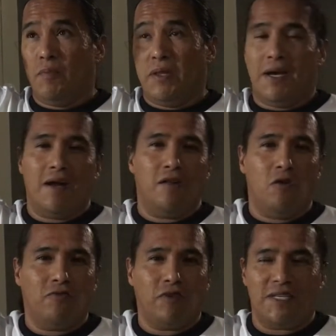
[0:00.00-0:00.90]
But they got a
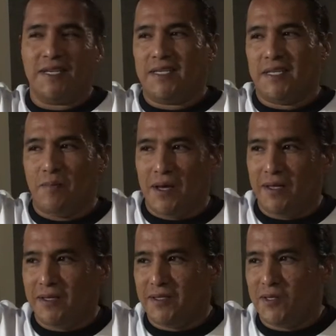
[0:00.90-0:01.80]
loan for $60
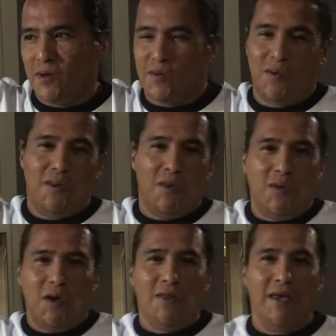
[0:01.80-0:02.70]
million, so
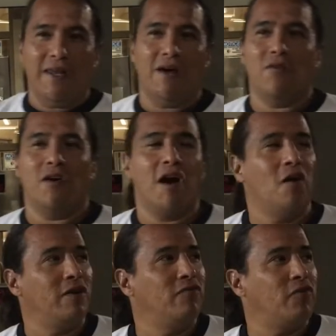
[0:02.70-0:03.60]
they never
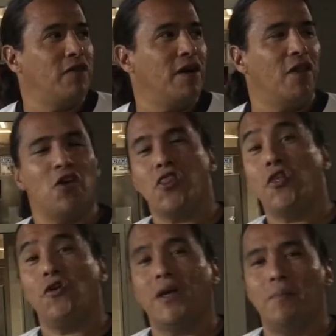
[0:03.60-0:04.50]
accounted for the other
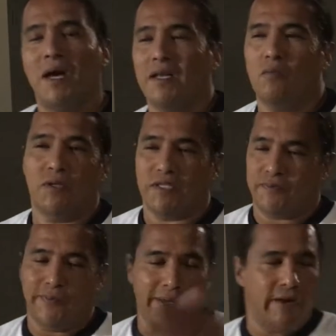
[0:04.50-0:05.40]
$30 million. Which
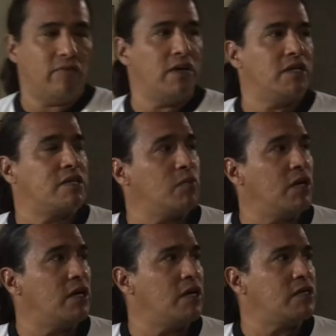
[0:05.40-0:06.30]
whatever it is,
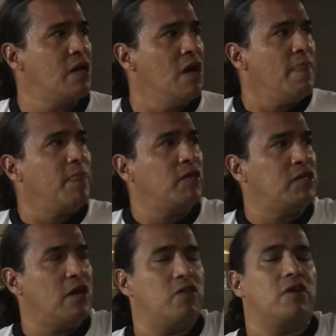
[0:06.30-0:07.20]
what it is. There's
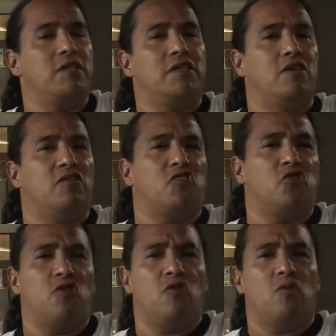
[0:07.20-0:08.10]
another casino,
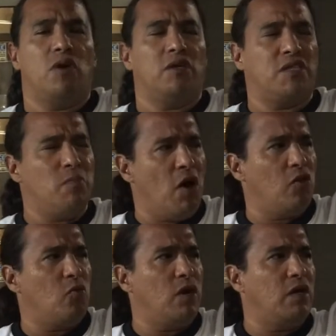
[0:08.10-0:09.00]
shorter one,
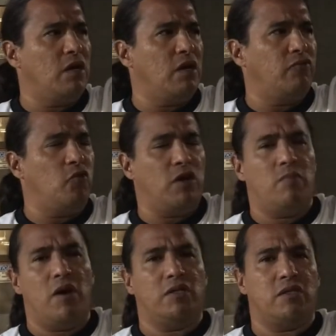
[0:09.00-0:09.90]
smaller one, 40
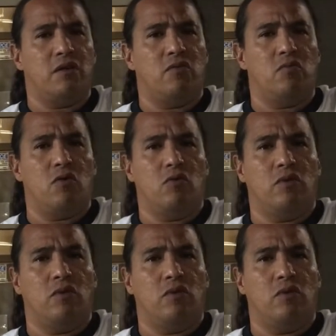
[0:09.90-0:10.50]
miles down the road.